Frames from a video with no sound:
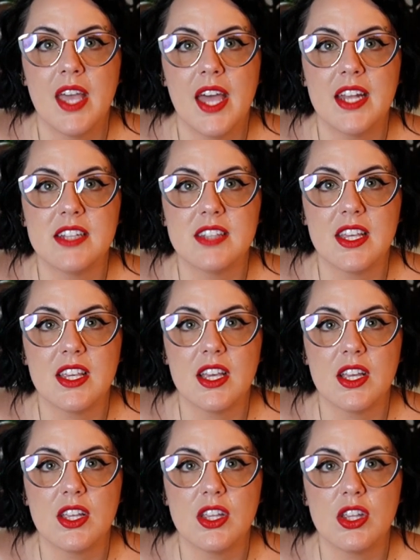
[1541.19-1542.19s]
And it's like,
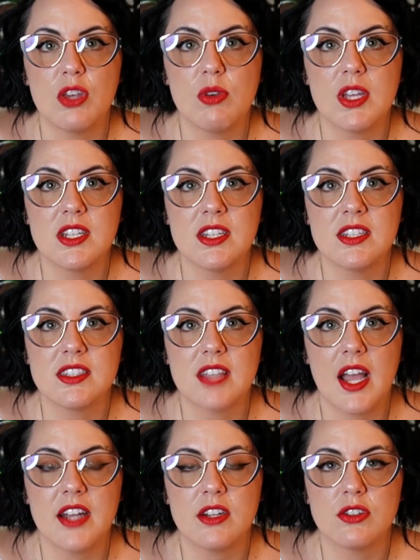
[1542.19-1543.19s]
you get to
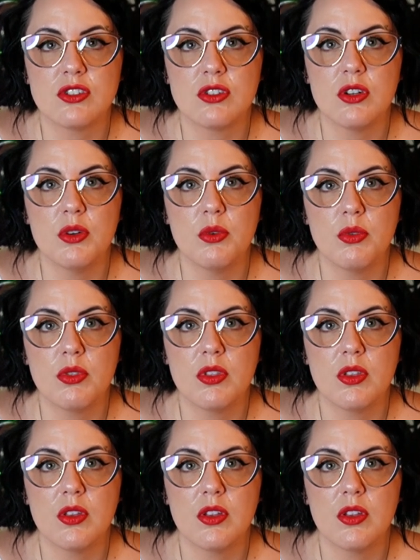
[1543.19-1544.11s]
decide your truth.